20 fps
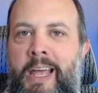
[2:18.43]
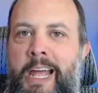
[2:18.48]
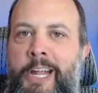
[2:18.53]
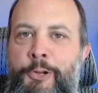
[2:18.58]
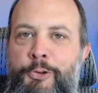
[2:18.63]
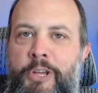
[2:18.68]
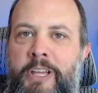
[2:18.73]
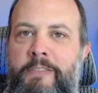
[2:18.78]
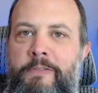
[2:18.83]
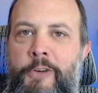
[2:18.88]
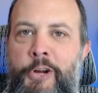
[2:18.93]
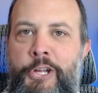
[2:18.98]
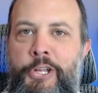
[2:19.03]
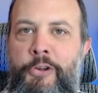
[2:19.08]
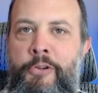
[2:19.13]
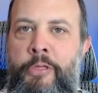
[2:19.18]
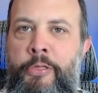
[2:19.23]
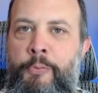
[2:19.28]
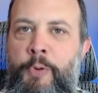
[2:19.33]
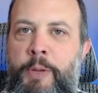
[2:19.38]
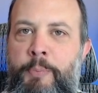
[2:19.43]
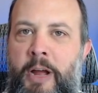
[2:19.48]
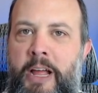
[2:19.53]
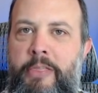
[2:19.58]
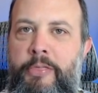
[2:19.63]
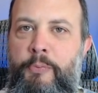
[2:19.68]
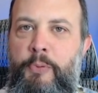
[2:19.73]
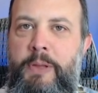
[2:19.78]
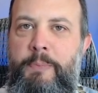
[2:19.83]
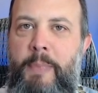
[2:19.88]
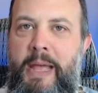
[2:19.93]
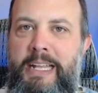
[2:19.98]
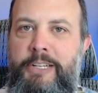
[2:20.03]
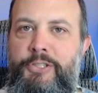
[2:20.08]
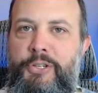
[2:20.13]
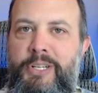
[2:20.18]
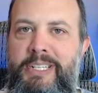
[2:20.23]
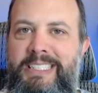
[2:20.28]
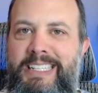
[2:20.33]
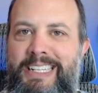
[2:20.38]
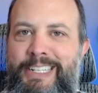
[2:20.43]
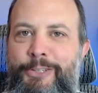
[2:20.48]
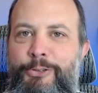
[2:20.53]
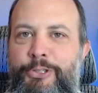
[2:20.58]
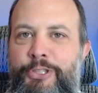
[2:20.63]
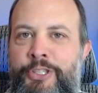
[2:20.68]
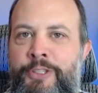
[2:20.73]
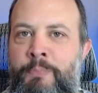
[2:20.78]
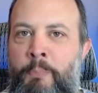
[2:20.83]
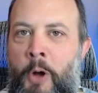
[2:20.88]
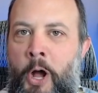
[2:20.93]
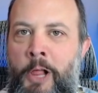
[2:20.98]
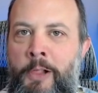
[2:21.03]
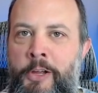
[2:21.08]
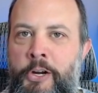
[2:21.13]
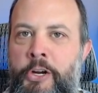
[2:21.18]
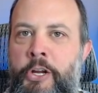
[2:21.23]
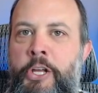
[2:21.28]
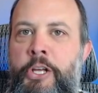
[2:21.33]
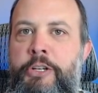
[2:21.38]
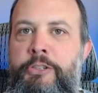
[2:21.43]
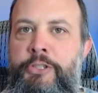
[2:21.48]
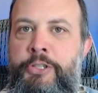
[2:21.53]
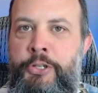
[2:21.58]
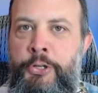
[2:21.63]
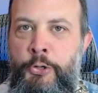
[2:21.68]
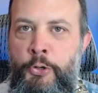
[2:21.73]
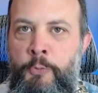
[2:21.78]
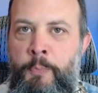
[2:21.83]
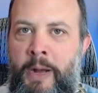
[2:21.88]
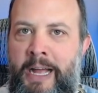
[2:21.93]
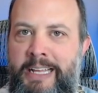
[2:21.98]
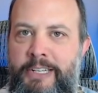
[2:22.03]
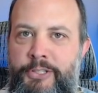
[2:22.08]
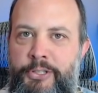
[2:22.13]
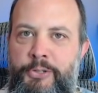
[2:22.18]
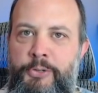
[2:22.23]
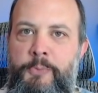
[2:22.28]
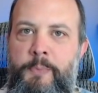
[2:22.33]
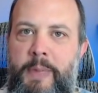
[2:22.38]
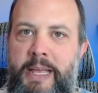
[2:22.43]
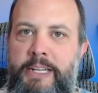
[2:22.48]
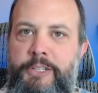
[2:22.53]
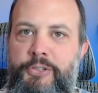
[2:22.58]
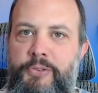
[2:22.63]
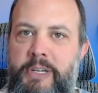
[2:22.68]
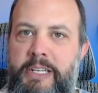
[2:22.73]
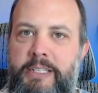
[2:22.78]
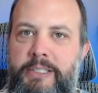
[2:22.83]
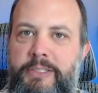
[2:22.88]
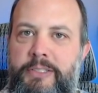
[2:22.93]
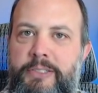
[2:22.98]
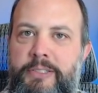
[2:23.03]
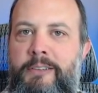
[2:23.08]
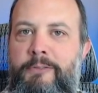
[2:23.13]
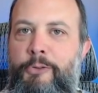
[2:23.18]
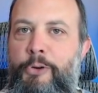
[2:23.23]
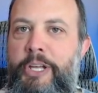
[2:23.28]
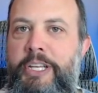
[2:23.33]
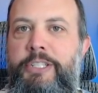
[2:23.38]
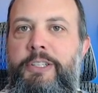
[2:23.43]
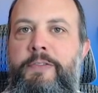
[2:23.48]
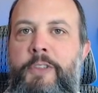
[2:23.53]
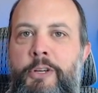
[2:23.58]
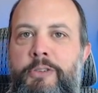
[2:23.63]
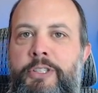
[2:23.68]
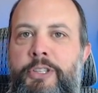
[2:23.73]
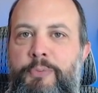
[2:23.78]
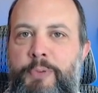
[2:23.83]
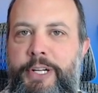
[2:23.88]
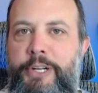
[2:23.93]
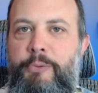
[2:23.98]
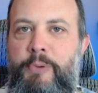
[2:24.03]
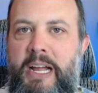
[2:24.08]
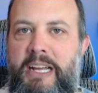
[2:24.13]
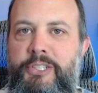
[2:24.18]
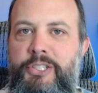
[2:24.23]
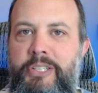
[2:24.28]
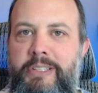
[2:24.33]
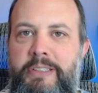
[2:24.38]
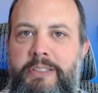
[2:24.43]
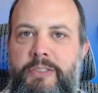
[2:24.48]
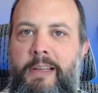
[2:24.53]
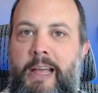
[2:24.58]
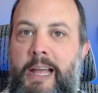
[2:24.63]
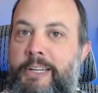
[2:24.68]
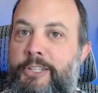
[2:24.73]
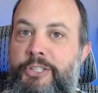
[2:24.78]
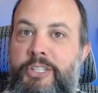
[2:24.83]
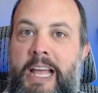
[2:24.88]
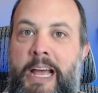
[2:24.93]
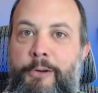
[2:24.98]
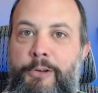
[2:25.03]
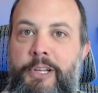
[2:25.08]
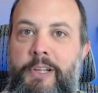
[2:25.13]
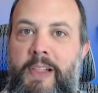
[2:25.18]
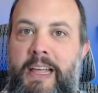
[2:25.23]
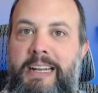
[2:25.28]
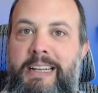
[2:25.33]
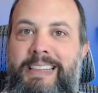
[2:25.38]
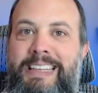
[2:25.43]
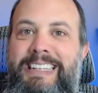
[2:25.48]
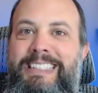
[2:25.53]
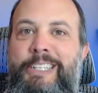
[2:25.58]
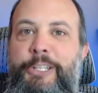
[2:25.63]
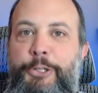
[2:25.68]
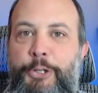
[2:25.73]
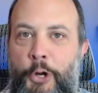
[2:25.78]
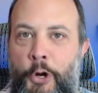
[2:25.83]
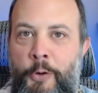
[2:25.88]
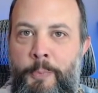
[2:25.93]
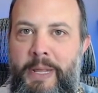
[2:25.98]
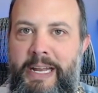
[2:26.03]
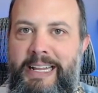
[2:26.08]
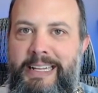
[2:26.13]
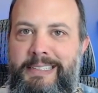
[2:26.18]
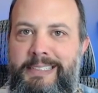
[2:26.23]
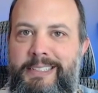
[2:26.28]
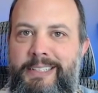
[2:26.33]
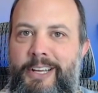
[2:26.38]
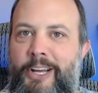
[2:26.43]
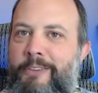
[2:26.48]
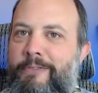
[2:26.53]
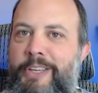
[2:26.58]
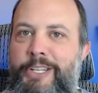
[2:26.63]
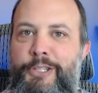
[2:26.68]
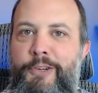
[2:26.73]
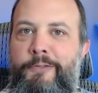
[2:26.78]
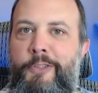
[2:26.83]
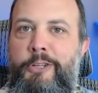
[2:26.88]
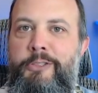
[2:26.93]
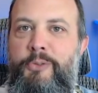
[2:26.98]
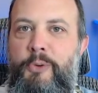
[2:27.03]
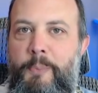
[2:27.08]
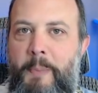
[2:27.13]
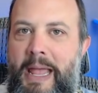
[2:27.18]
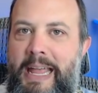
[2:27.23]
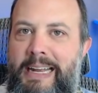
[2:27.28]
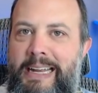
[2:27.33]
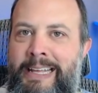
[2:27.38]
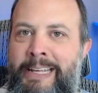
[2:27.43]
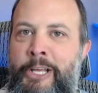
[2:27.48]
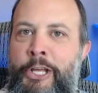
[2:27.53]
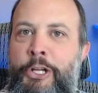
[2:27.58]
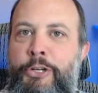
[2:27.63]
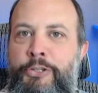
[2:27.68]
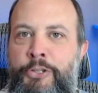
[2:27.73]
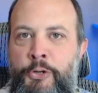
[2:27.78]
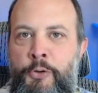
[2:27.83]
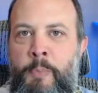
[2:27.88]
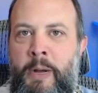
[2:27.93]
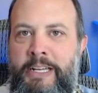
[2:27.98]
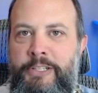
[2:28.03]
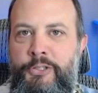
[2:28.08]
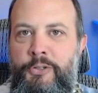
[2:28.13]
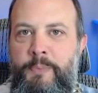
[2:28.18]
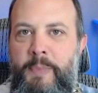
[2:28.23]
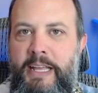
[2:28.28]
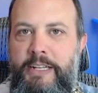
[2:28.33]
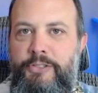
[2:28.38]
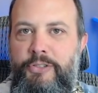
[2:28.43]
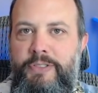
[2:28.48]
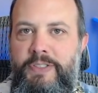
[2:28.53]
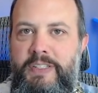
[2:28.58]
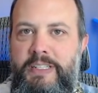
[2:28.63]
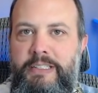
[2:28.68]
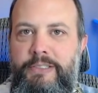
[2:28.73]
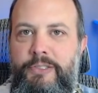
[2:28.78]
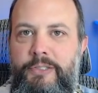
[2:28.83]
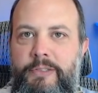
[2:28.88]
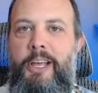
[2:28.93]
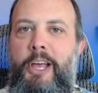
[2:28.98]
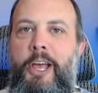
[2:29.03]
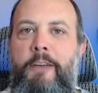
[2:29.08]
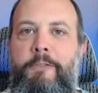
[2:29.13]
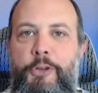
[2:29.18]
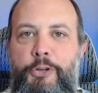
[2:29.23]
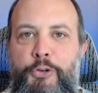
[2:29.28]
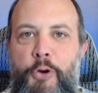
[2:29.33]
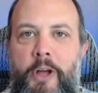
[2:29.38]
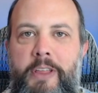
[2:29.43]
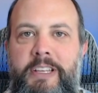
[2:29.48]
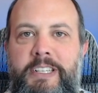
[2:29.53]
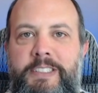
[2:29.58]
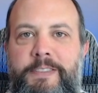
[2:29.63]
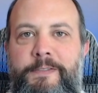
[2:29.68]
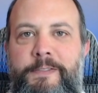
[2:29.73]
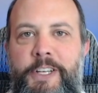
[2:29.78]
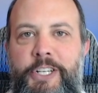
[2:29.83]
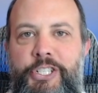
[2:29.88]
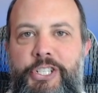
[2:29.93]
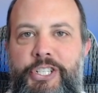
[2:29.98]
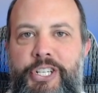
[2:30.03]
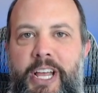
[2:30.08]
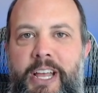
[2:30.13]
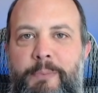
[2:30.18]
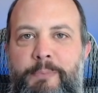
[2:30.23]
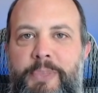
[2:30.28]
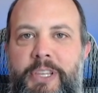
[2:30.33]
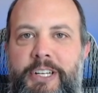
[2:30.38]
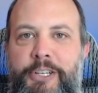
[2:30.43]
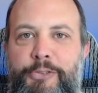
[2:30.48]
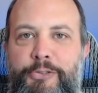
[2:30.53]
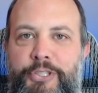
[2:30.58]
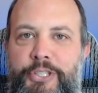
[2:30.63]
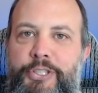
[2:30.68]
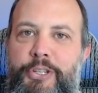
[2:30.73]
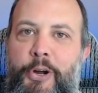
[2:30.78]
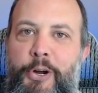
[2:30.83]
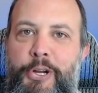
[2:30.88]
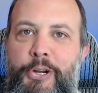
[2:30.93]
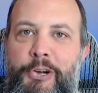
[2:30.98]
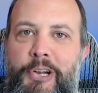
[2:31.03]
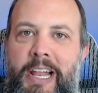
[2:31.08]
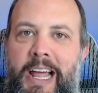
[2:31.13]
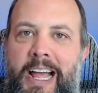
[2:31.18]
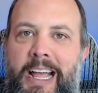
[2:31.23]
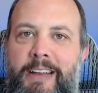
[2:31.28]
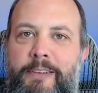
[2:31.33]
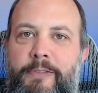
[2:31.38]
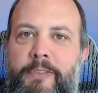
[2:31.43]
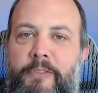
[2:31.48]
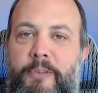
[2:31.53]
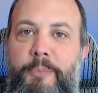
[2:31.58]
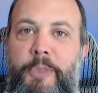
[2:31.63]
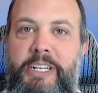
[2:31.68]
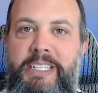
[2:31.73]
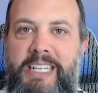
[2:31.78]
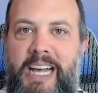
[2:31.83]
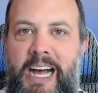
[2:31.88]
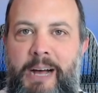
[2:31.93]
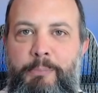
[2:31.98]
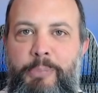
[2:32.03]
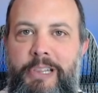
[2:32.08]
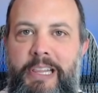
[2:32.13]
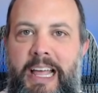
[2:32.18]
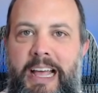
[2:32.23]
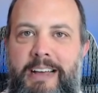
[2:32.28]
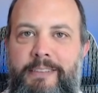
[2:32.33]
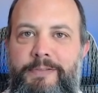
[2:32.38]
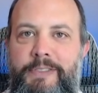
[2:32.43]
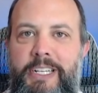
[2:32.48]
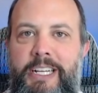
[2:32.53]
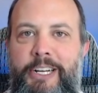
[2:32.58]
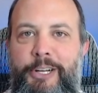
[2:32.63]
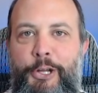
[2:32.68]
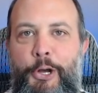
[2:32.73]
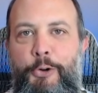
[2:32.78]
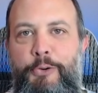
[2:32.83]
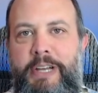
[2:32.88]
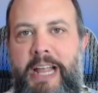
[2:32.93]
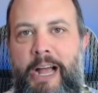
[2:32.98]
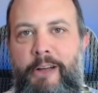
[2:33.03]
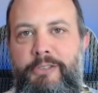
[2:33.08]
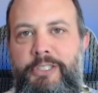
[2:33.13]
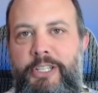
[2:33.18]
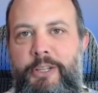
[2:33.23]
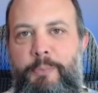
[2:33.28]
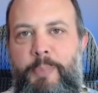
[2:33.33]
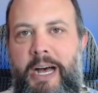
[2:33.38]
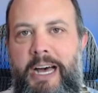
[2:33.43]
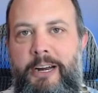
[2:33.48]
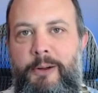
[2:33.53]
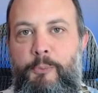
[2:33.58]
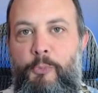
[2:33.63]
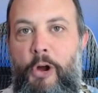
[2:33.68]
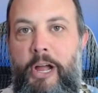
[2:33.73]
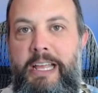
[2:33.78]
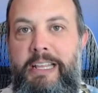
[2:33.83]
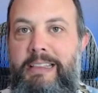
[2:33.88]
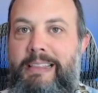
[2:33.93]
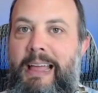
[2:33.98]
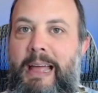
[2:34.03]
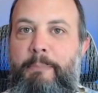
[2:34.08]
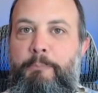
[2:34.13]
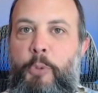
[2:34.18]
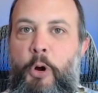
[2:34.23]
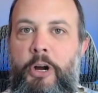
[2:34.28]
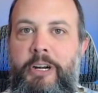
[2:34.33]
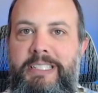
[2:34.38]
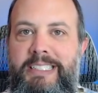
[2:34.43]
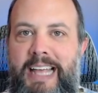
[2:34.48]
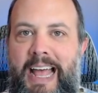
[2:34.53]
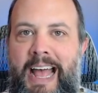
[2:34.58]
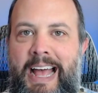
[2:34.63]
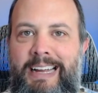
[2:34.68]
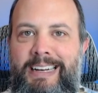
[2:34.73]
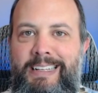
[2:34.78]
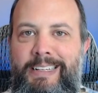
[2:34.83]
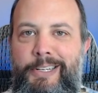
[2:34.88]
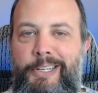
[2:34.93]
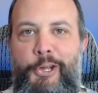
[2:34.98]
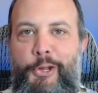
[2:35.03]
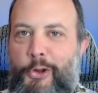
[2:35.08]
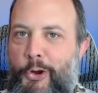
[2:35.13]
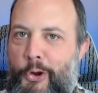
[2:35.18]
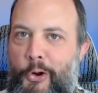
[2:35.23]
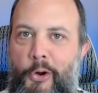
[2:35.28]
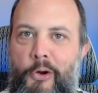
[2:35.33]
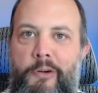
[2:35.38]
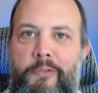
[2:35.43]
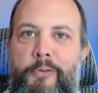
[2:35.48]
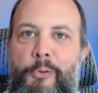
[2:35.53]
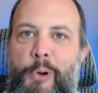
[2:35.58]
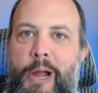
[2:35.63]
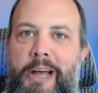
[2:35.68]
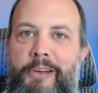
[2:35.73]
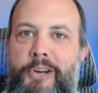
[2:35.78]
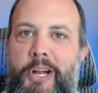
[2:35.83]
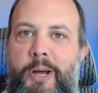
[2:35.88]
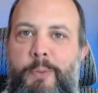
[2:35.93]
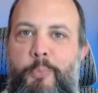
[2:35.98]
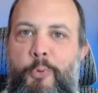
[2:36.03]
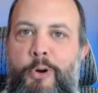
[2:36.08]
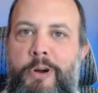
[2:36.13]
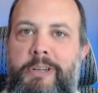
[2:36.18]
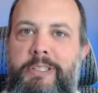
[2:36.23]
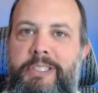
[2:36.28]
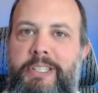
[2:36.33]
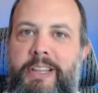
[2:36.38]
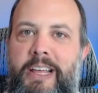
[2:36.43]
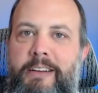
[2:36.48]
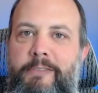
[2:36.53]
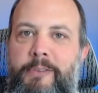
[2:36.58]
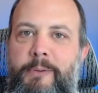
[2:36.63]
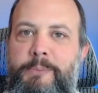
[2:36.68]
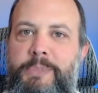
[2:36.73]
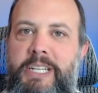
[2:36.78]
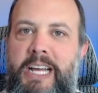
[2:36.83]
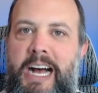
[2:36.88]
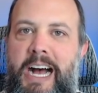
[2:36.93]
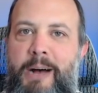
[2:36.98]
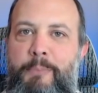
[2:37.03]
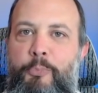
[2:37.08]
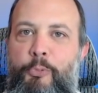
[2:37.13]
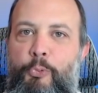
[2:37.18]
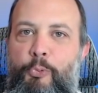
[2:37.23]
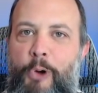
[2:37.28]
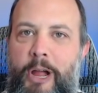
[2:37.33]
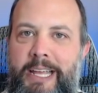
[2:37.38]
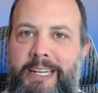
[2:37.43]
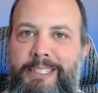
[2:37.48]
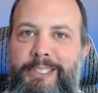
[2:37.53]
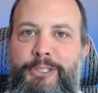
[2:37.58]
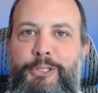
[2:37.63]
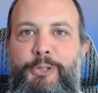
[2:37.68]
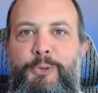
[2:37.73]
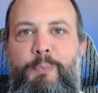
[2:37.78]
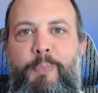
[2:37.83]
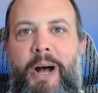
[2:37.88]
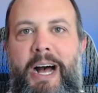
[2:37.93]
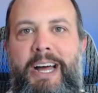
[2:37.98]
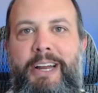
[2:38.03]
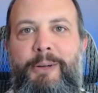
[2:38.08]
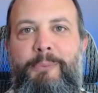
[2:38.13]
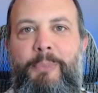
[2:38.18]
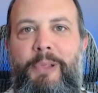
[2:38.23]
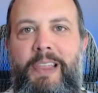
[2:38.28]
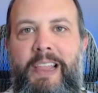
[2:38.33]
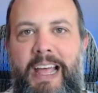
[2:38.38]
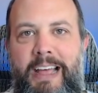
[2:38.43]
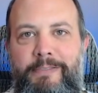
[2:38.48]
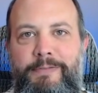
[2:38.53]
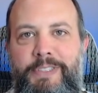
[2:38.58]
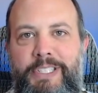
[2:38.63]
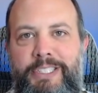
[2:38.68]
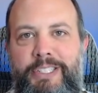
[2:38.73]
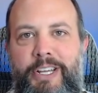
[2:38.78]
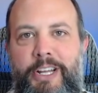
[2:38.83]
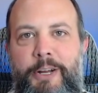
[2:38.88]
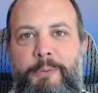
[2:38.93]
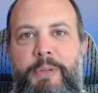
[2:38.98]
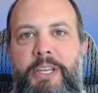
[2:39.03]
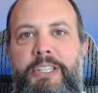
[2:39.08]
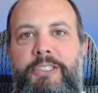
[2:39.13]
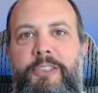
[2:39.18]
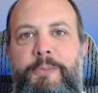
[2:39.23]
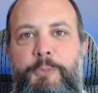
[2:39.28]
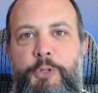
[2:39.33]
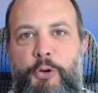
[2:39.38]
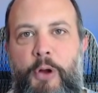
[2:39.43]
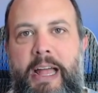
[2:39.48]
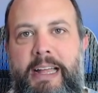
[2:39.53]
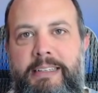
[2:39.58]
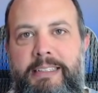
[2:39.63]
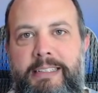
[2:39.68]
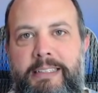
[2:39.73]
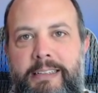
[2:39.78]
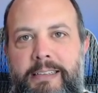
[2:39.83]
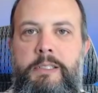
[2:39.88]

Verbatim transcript: and you convert your 3 by 3 matrix into a smaller 2 by 2 matrix for each of those three directions, and just calculate the determinant of each of those remaining 2 by 2 matrices. If you draw this fish shape, then you start your line from the top left and go down to the bottom right, that part is added, curve around upwards, and then from top right to bottom left is going to be subtracted.